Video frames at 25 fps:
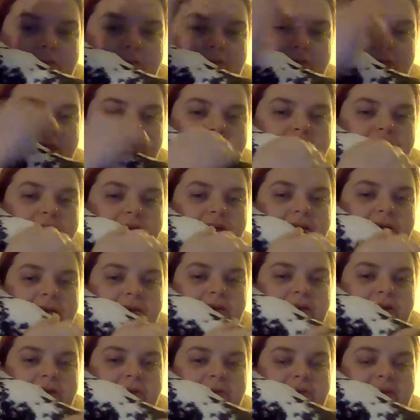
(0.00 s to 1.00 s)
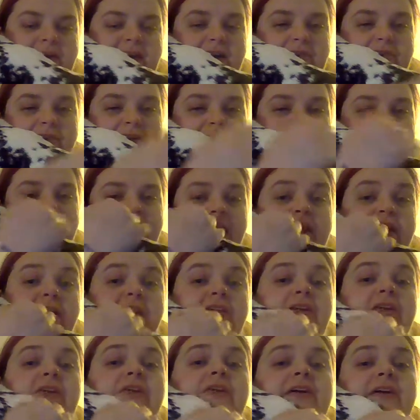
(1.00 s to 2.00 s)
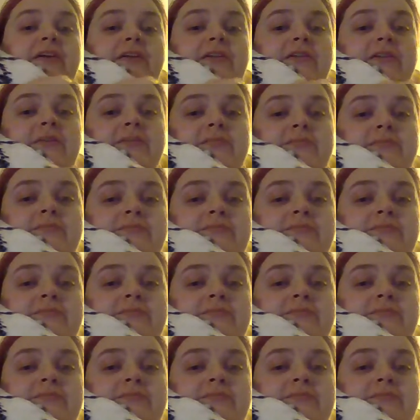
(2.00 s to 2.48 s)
And uh, we have uh, taken her in.